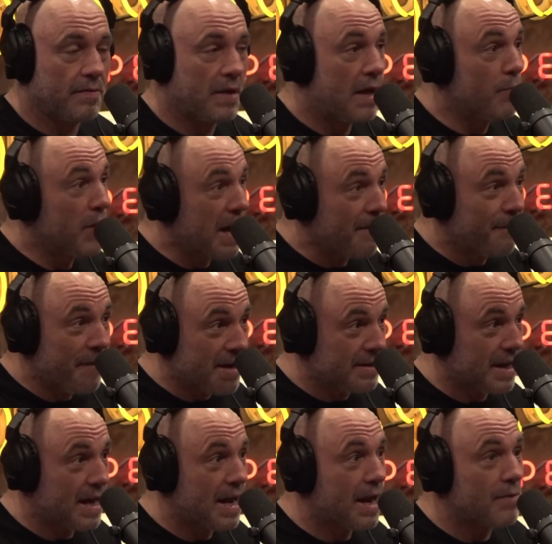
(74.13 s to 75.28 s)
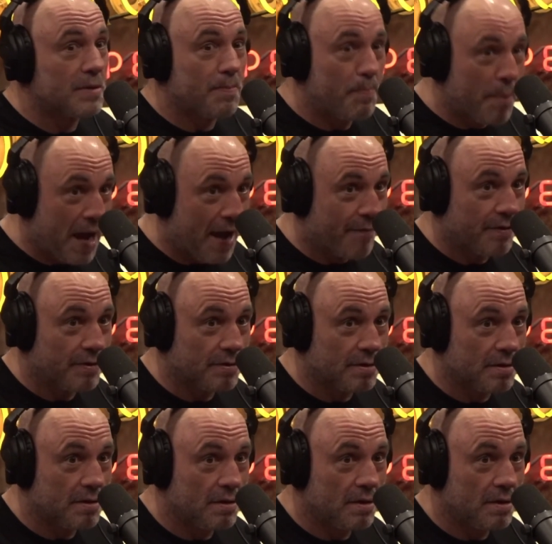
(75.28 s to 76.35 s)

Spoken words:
And when I found that out, I was baffled.